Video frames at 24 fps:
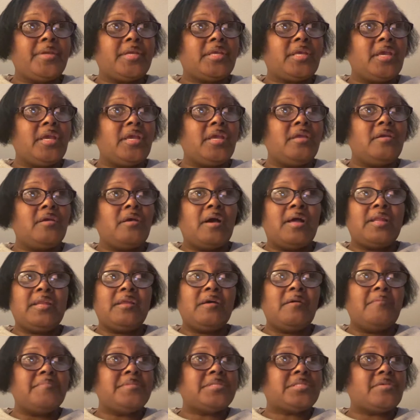cake. I
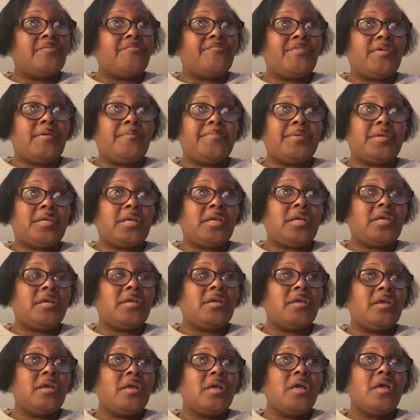love me some velvet cake.
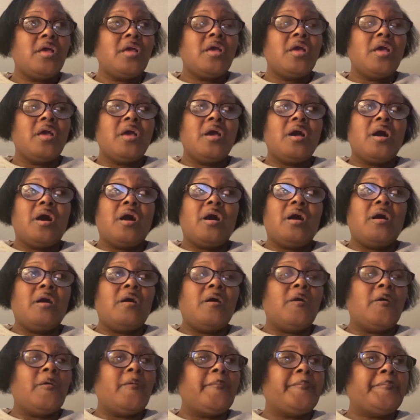
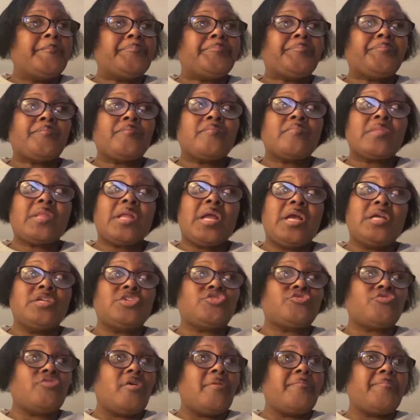Um, and
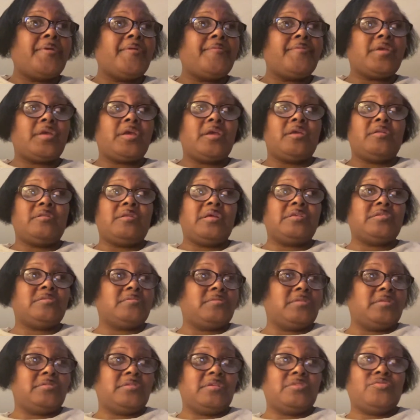strawberry cake. That's
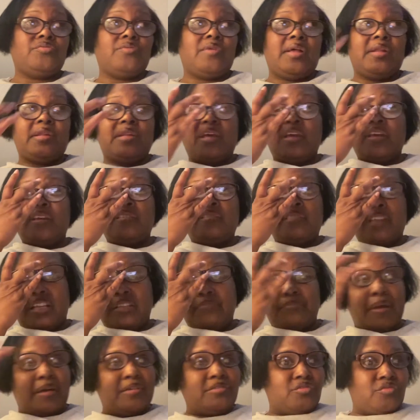that's what I like. That's
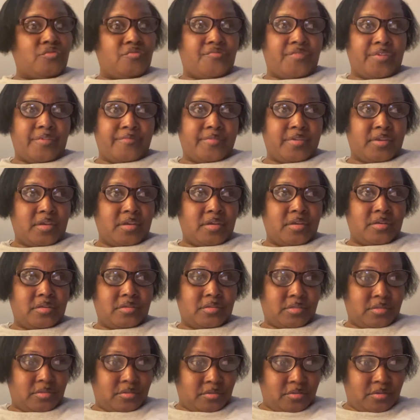my two favorite
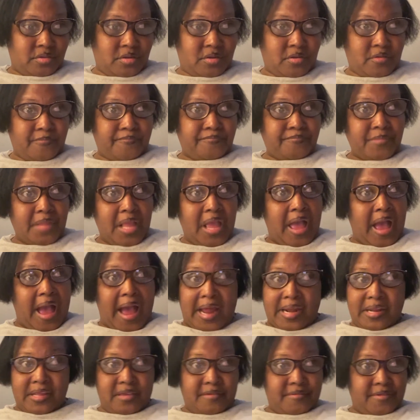cakes. You know,
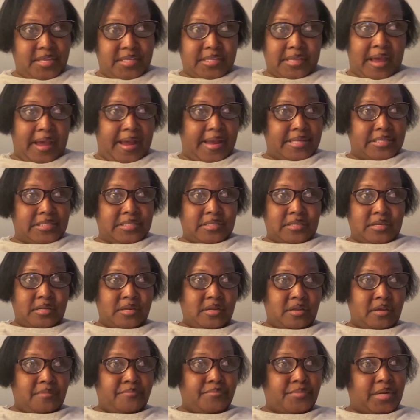I didn't eat the icing or
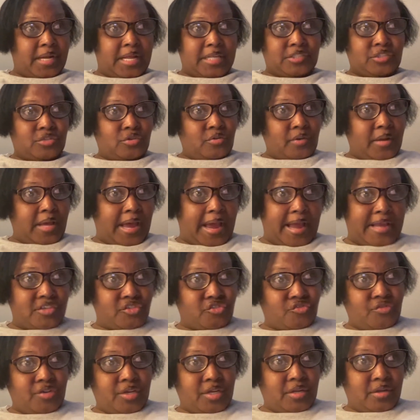nothing, but I tore that ice
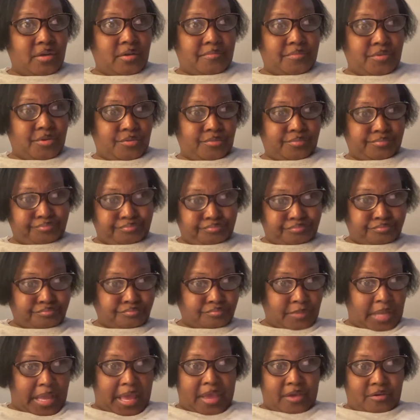cream up though.
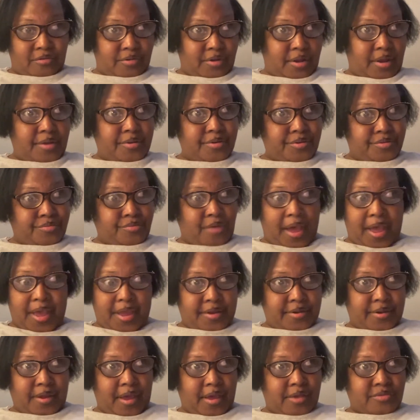I ain't gonna lie to you. I ate
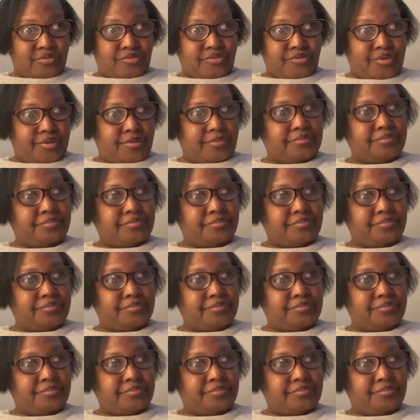the ice cream.